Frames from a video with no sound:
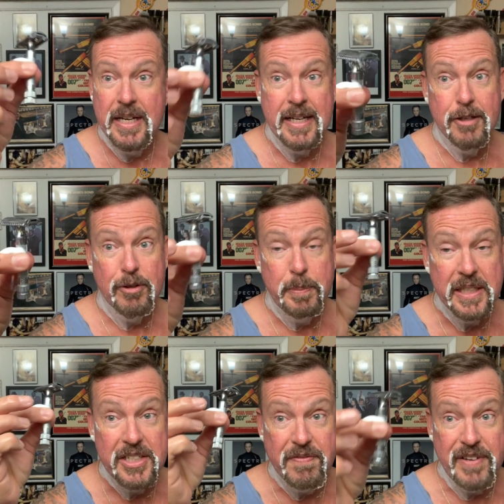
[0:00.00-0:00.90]
I can
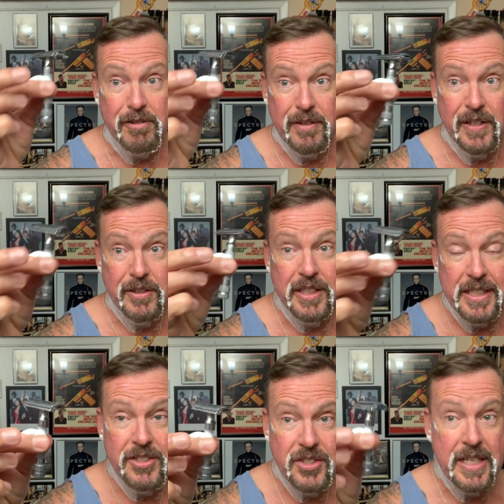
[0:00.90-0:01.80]
replace very, very
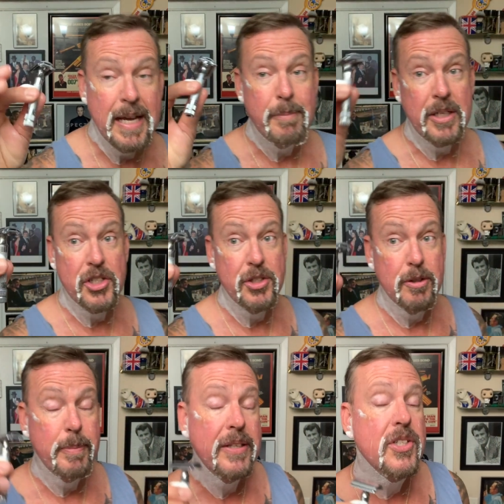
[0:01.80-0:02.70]
easy. I'm not
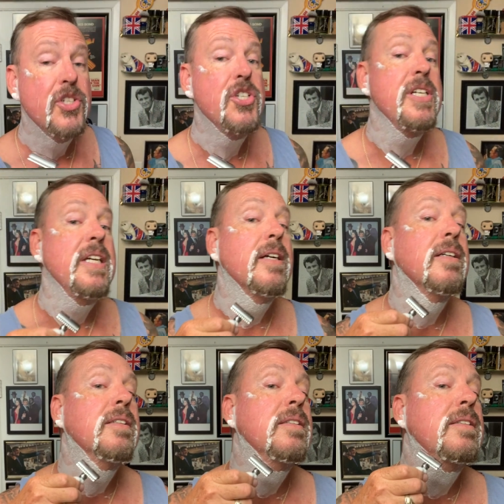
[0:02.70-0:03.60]
sure about the G.
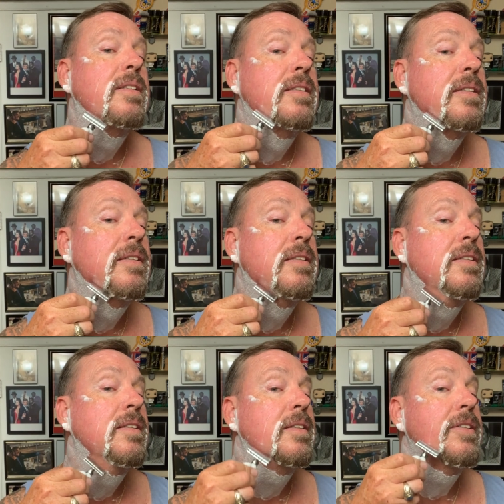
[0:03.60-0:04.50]

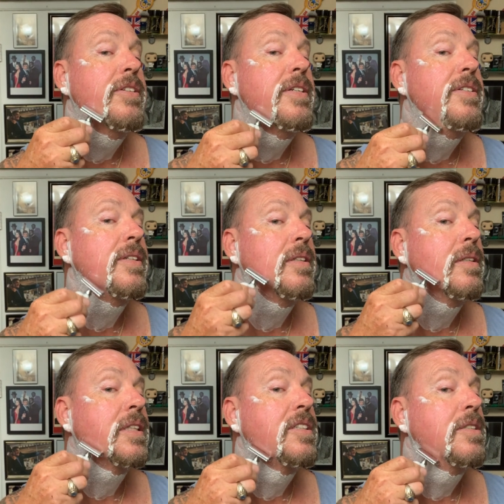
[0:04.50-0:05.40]
The G is a
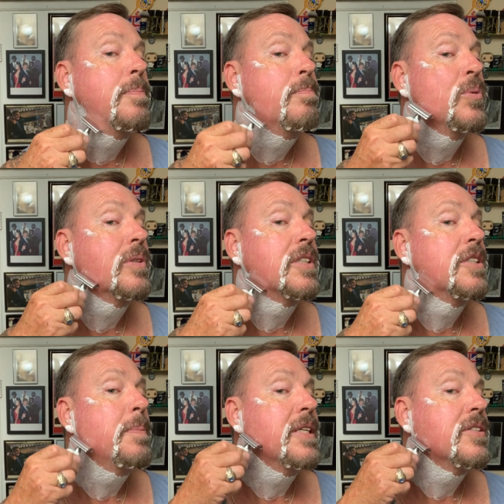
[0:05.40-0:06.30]
little ex more
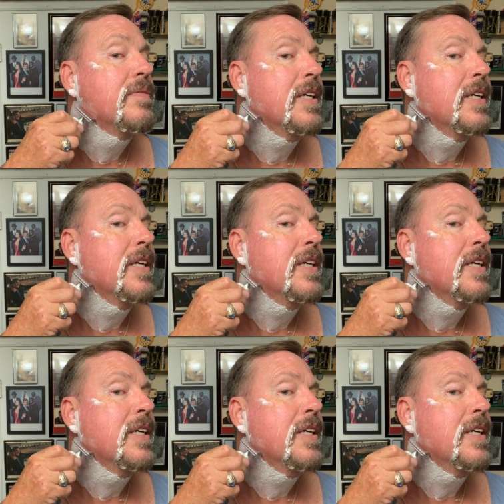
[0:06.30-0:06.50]
expensive.